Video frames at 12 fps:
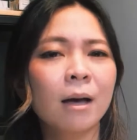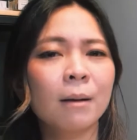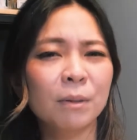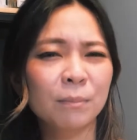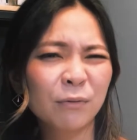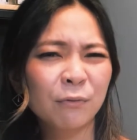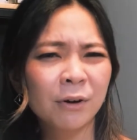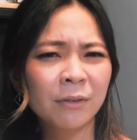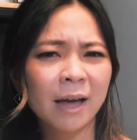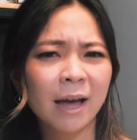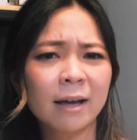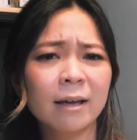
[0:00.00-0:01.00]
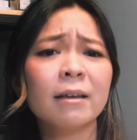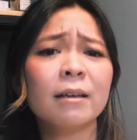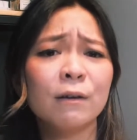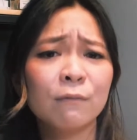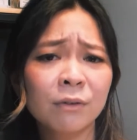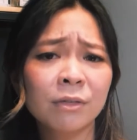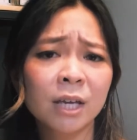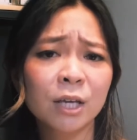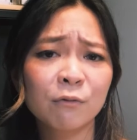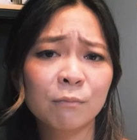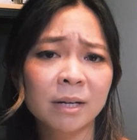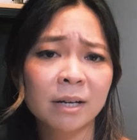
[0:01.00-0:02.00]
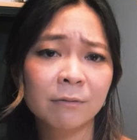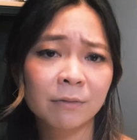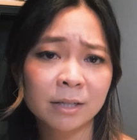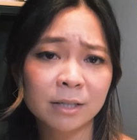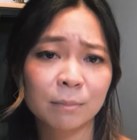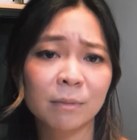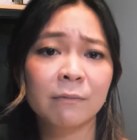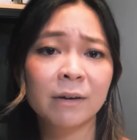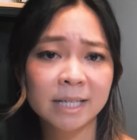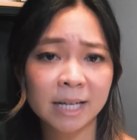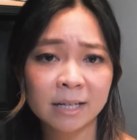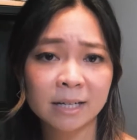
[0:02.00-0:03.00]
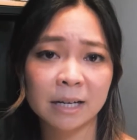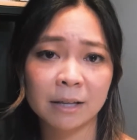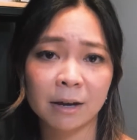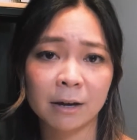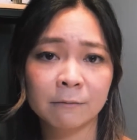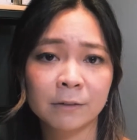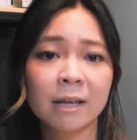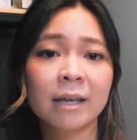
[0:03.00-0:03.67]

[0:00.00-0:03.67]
But before that, if you think you've been a victim of identity theft,